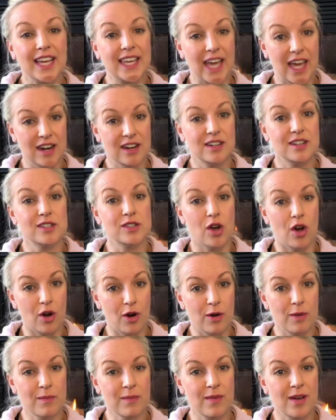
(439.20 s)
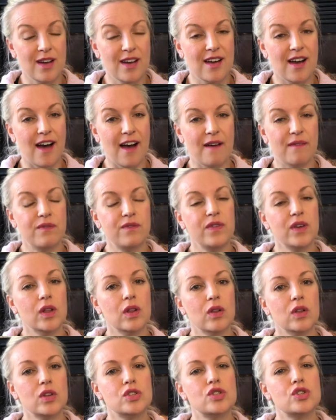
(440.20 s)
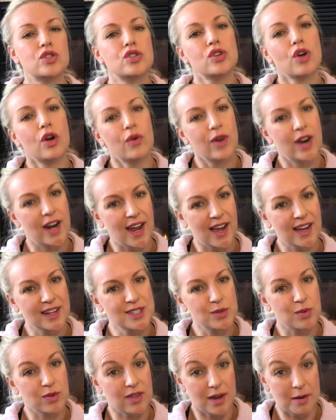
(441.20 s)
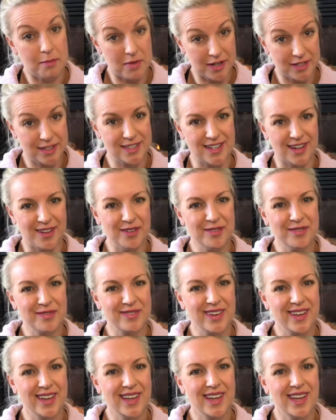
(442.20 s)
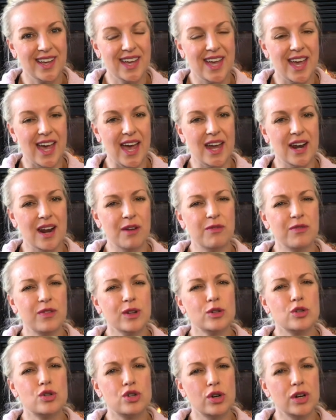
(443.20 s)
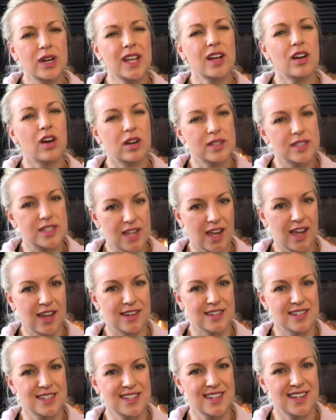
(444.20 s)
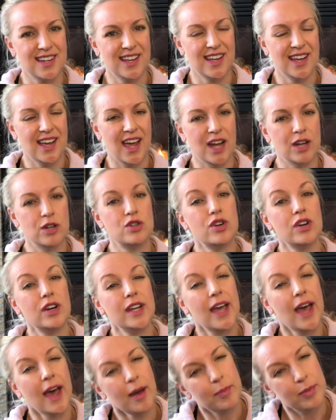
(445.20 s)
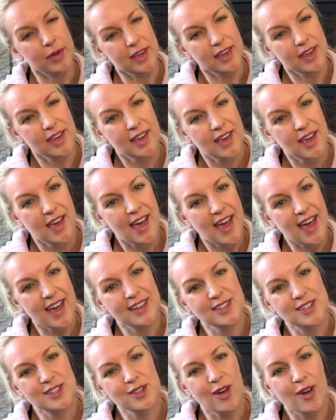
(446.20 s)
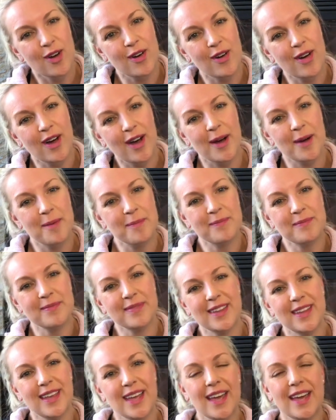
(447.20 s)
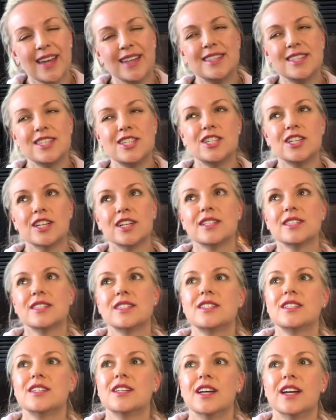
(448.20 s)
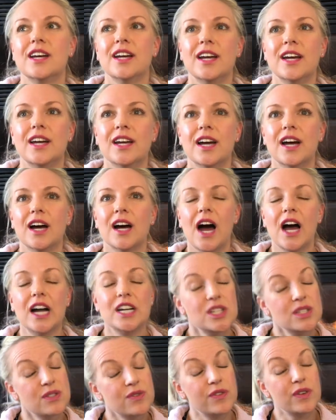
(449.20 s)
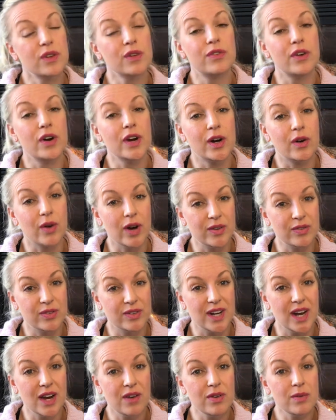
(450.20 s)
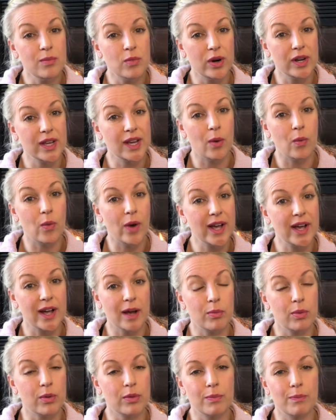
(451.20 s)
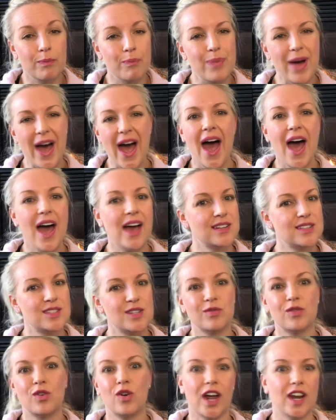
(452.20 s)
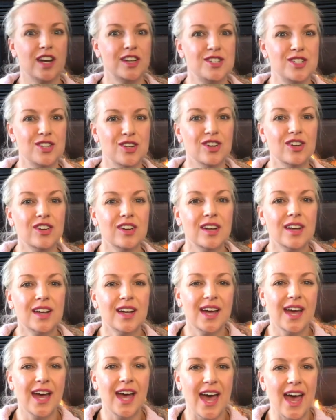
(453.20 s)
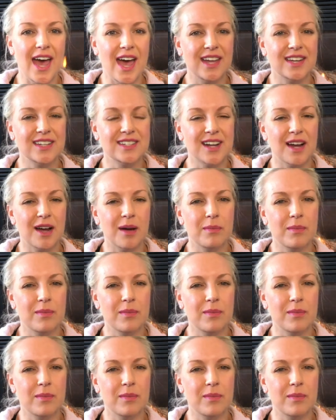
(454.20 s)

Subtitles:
Canada's home. I feel so relaxed within myself and I feel truly content and truly happy. And so I just feel very grateful. And every morning I wake up with bags of gratitude, and